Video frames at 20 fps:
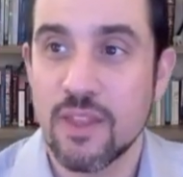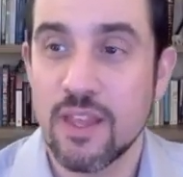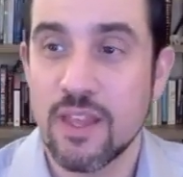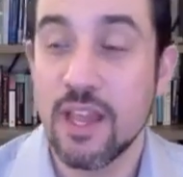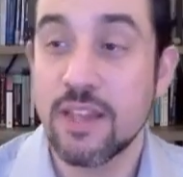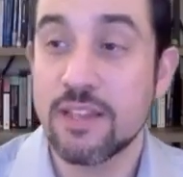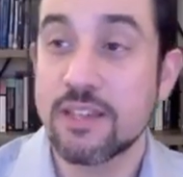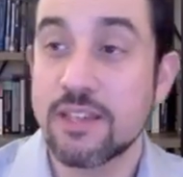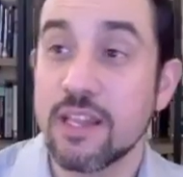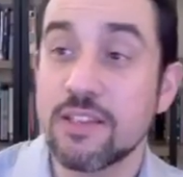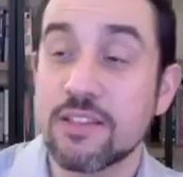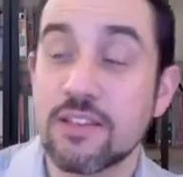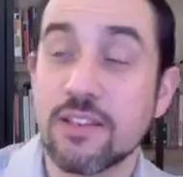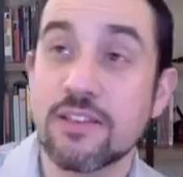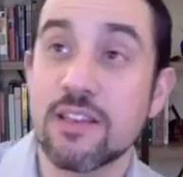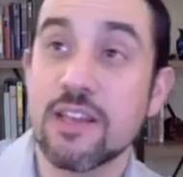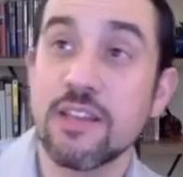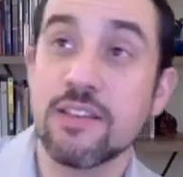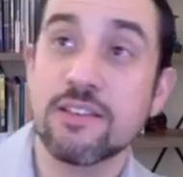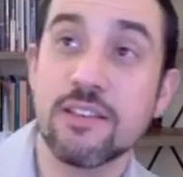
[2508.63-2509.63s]

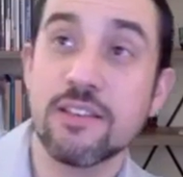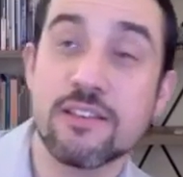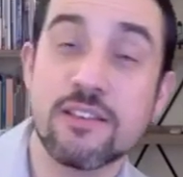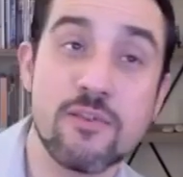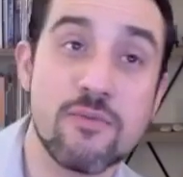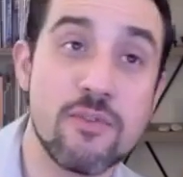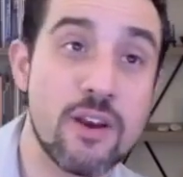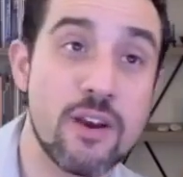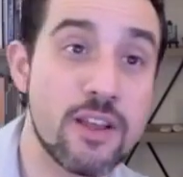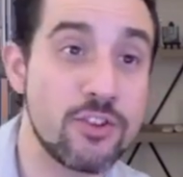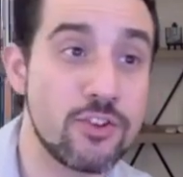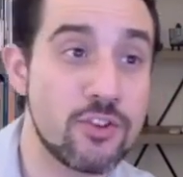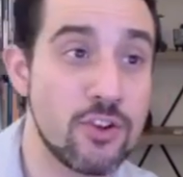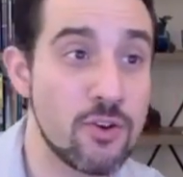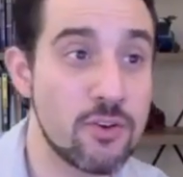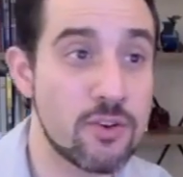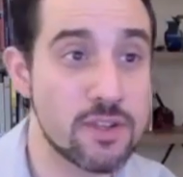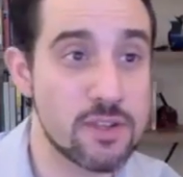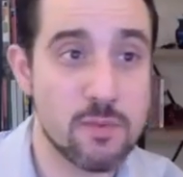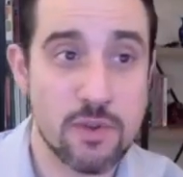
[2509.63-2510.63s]
It's just a running
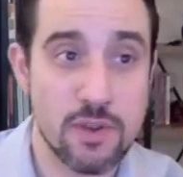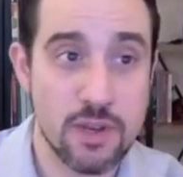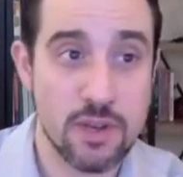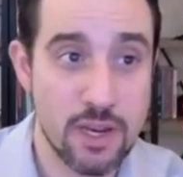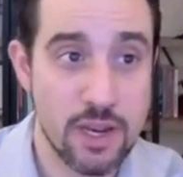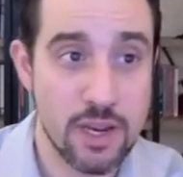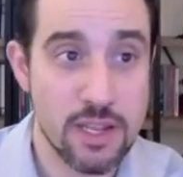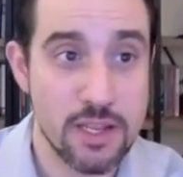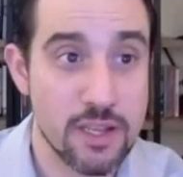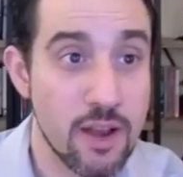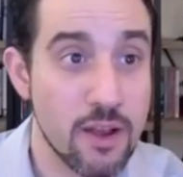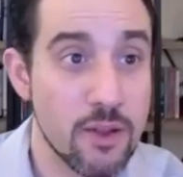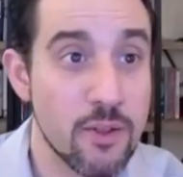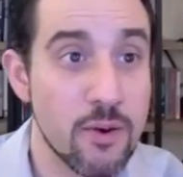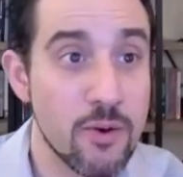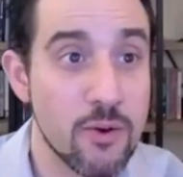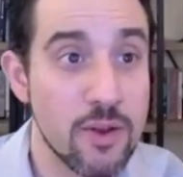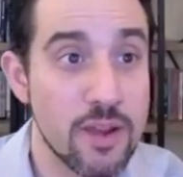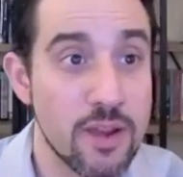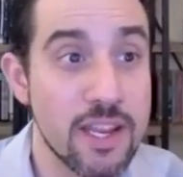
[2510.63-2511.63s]
joke, is what it is.
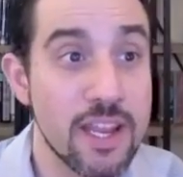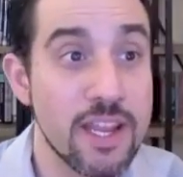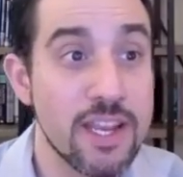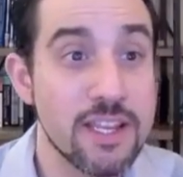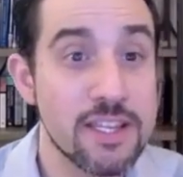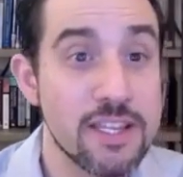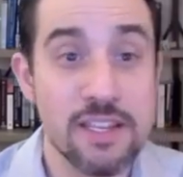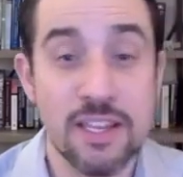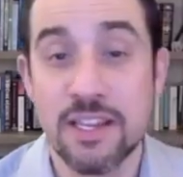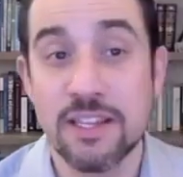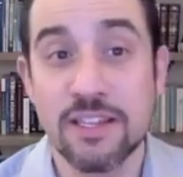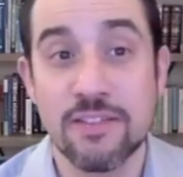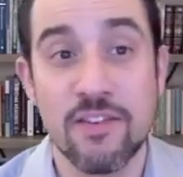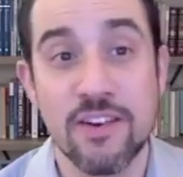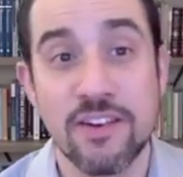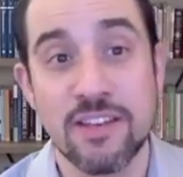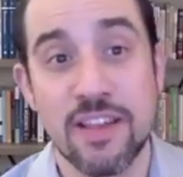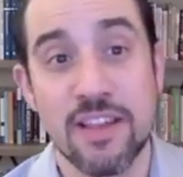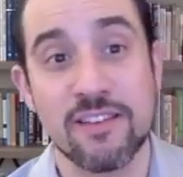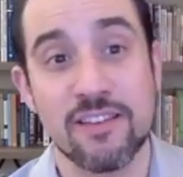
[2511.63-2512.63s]
Although it is
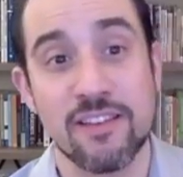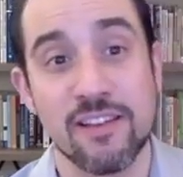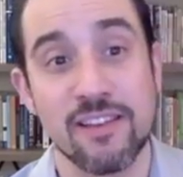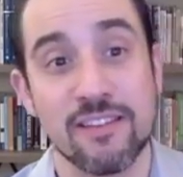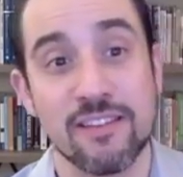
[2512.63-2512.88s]
very tasty.